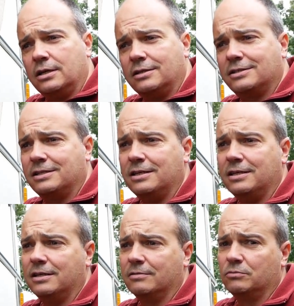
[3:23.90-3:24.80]

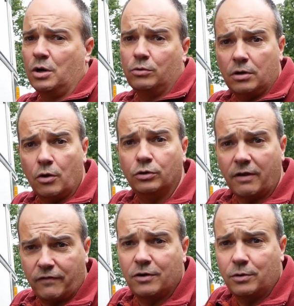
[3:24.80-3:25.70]
see, well, how
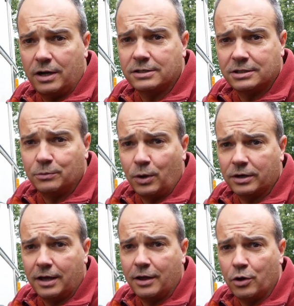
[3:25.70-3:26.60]
difficult it is to work
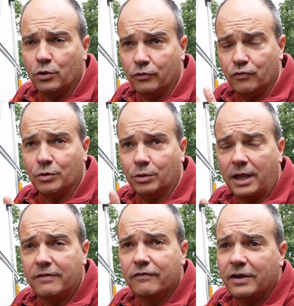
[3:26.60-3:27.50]
that out in real
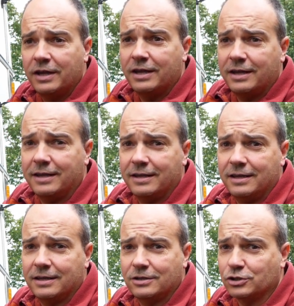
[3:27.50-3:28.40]
life,
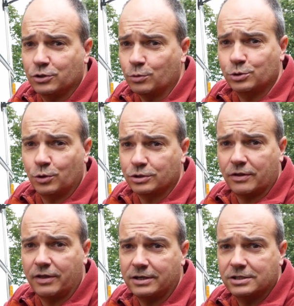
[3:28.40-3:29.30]
because there's all sorts of
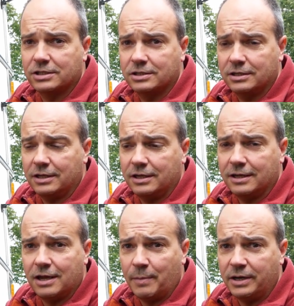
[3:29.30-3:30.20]
things
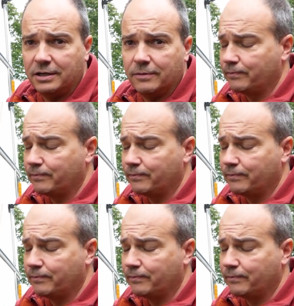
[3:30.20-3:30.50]
come into it.